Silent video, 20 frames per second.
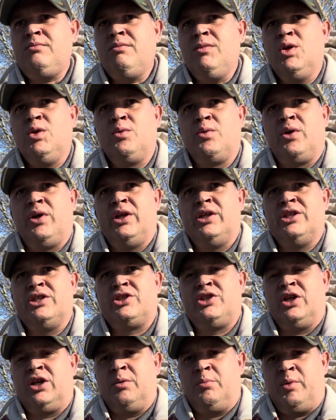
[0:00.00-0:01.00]
really just
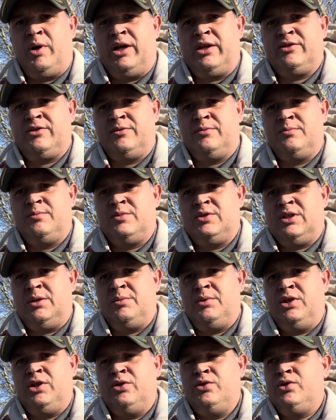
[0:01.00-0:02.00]
took a break from some
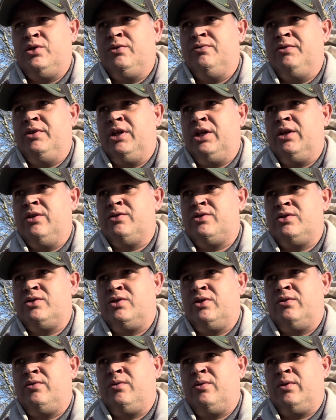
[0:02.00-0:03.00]
of the YouTube videos and
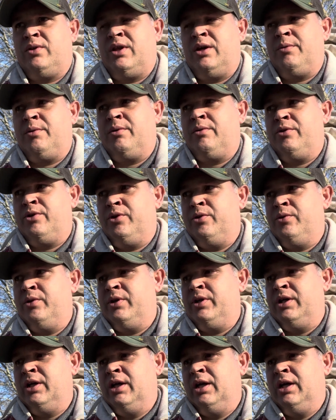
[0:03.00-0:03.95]
so forth that we were doing,